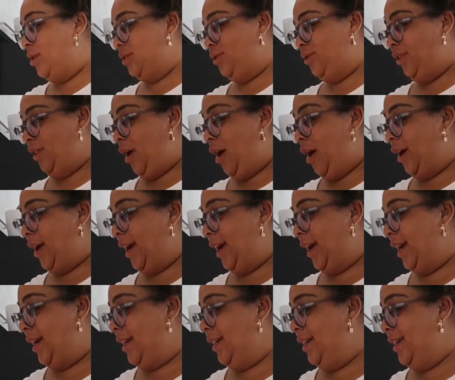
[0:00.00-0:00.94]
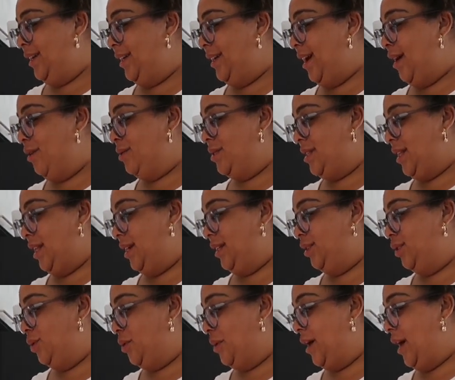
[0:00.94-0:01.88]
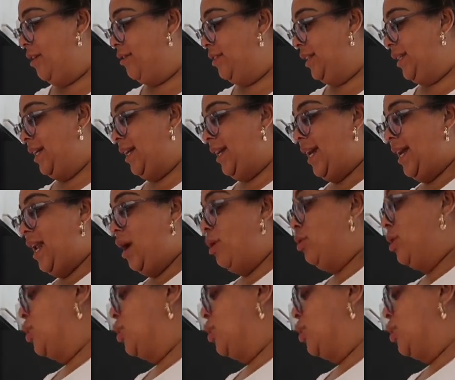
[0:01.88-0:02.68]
was vlogging, I was like doing everything, and I